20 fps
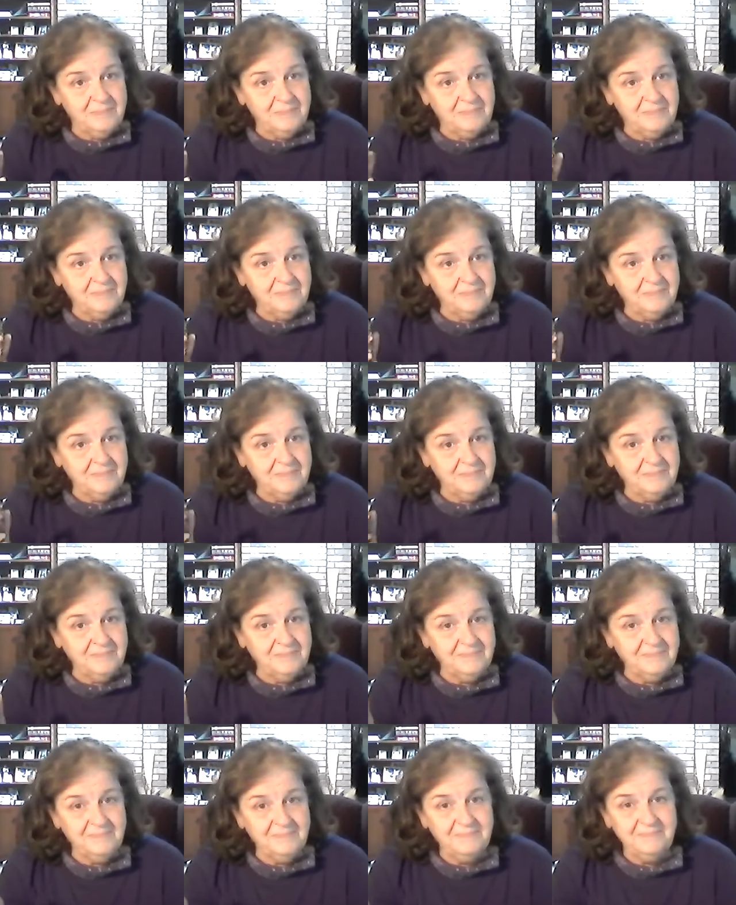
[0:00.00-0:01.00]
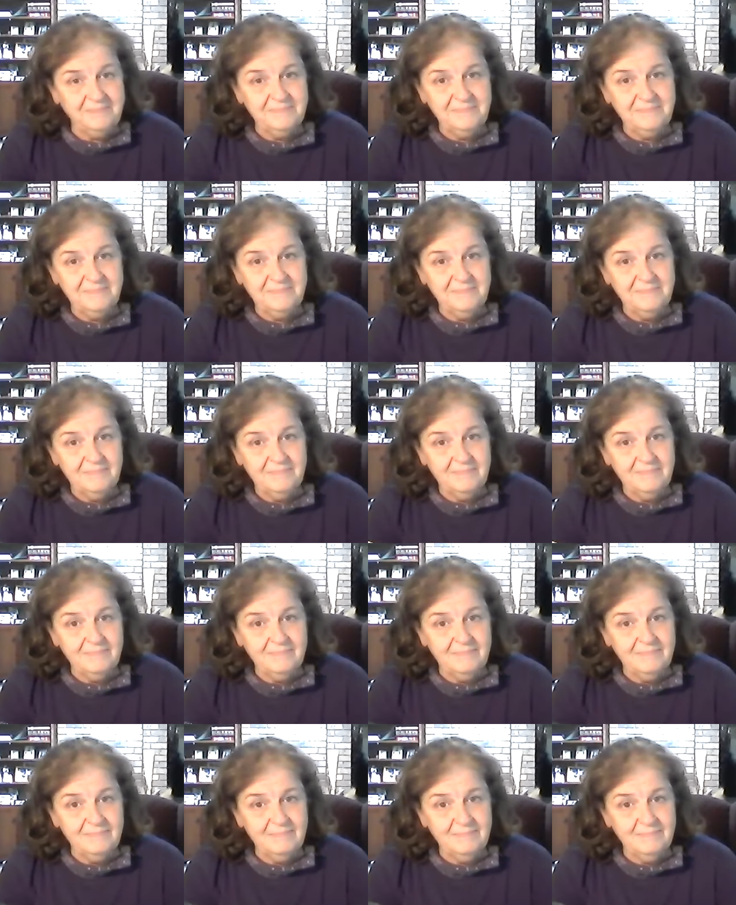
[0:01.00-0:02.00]

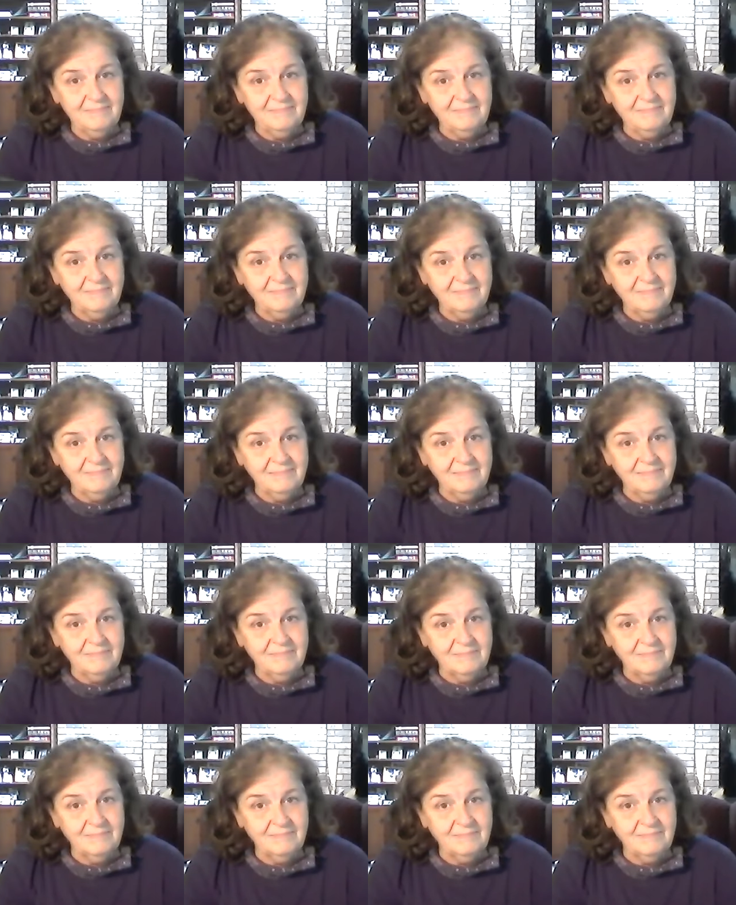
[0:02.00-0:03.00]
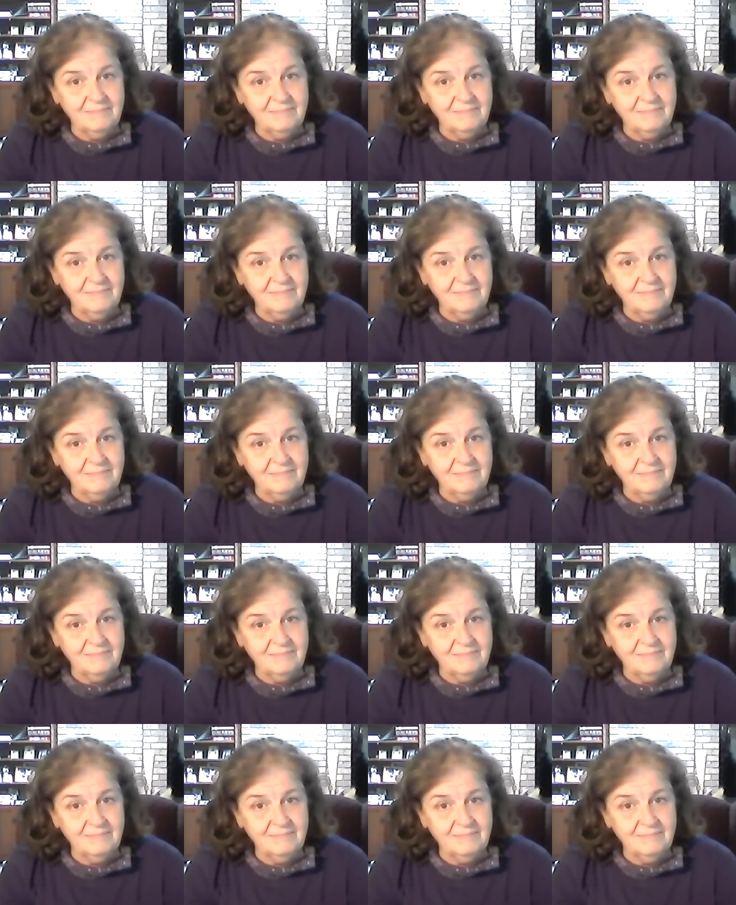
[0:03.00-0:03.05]
No one is speaking in this clip.